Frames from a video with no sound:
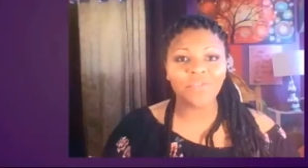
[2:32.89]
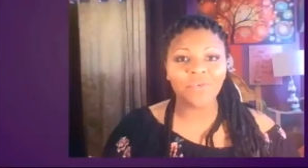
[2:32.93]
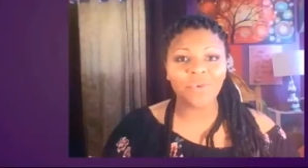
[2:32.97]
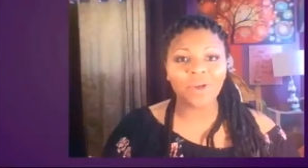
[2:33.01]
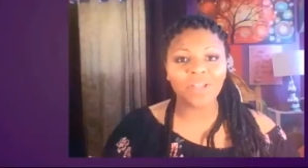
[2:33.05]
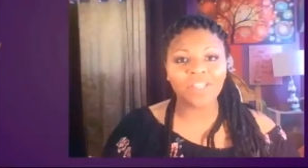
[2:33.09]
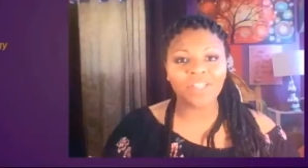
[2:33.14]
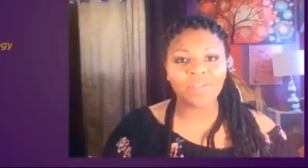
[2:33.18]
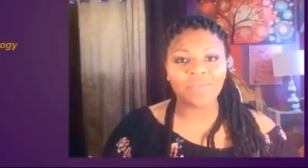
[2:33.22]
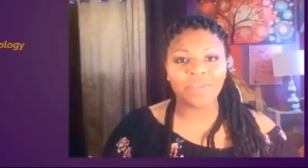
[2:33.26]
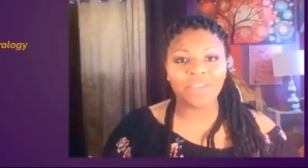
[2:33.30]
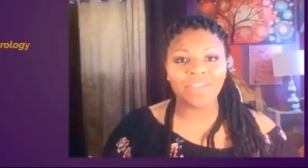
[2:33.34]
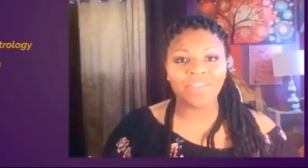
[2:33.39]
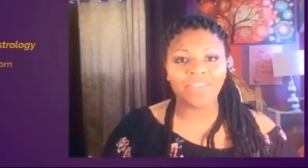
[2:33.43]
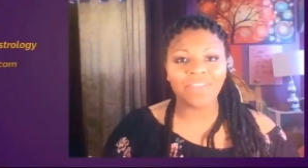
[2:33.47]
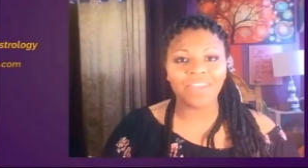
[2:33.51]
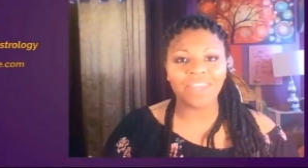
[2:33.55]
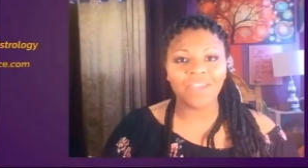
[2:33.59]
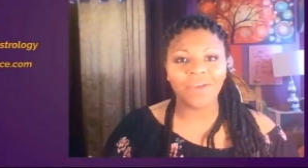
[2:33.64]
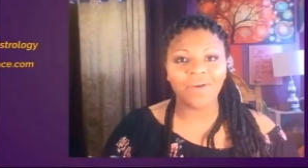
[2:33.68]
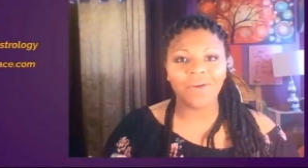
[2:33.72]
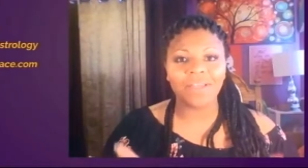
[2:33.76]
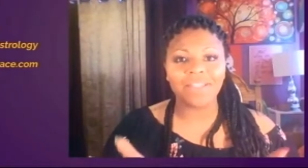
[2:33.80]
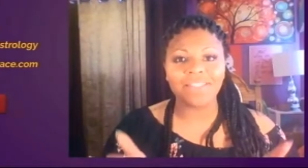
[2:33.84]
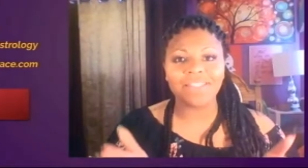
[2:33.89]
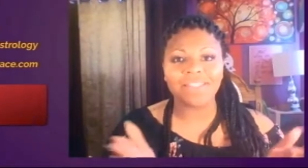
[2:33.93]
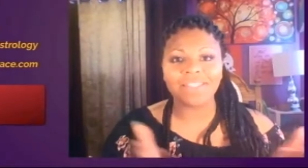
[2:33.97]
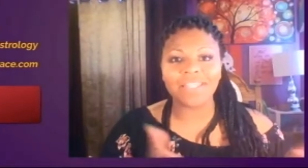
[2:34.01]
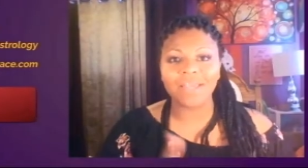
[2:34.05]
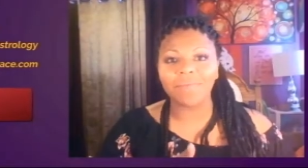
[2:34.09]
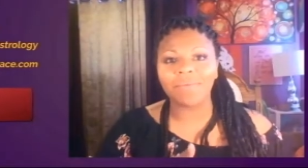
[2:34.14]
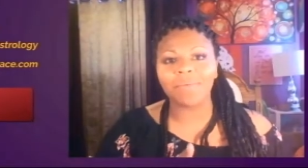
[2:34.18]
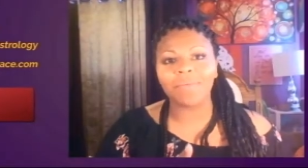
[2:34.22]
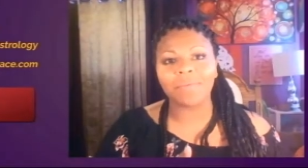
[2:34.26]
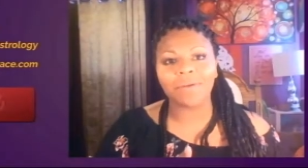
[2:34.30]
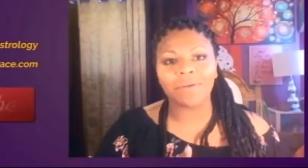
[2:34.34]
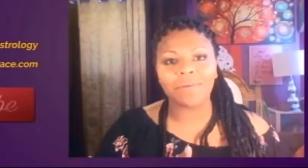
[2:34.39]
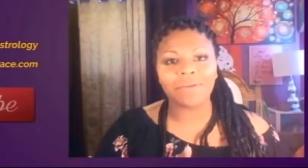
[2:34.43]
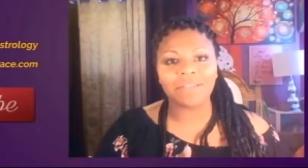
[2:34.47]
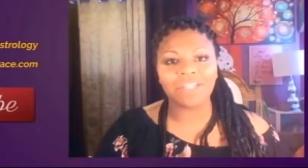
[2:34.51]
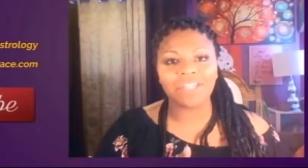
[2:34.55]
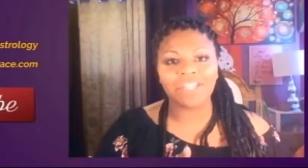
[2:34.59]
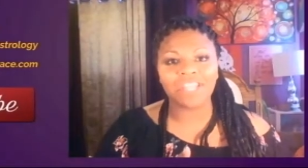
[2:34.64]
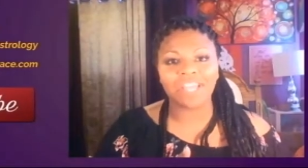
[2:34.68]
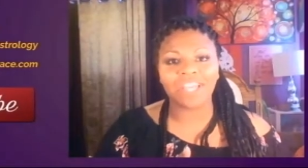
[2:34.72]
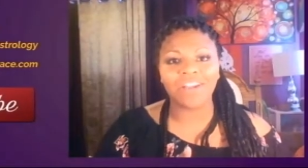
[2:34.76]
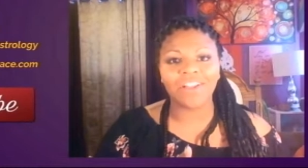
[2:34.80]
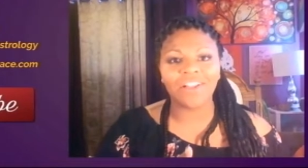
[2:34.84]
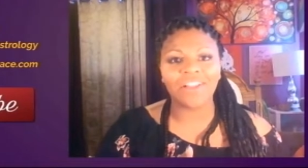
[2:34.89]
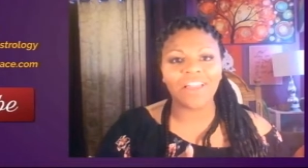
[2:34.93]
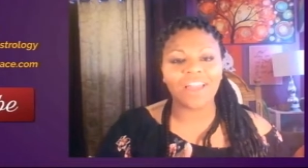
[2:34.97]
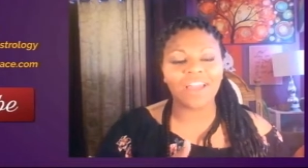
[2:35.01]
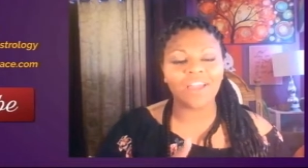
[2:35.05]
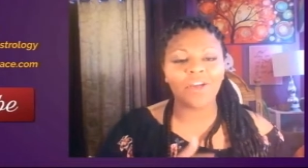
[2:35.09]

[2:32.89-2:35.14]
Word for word: watching my video and stopping by my channel.